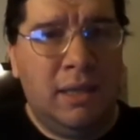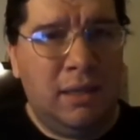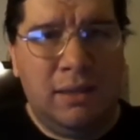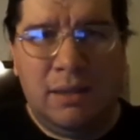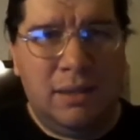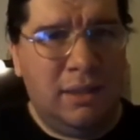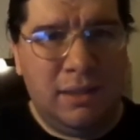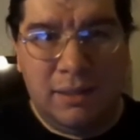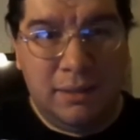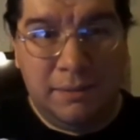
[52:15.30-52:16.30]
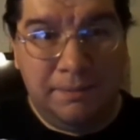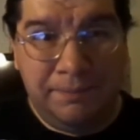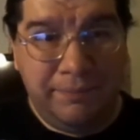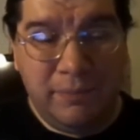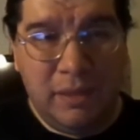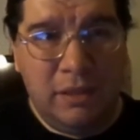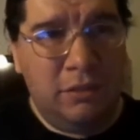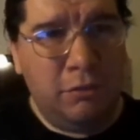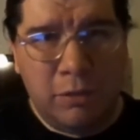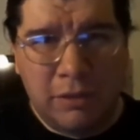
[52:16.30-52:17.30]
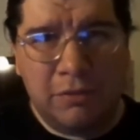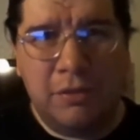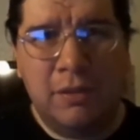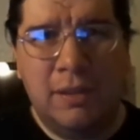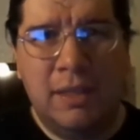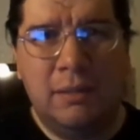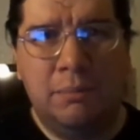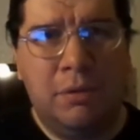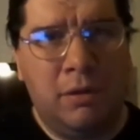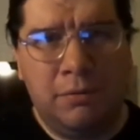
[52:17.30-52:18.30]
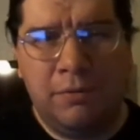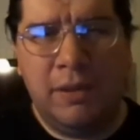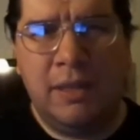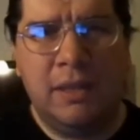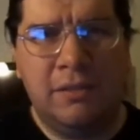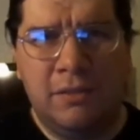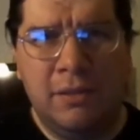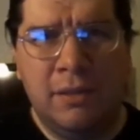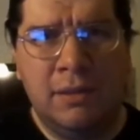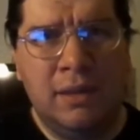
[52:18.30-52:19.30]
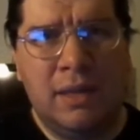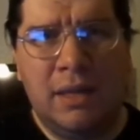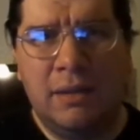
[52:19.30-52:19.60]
And the direction that Paul Feig has done,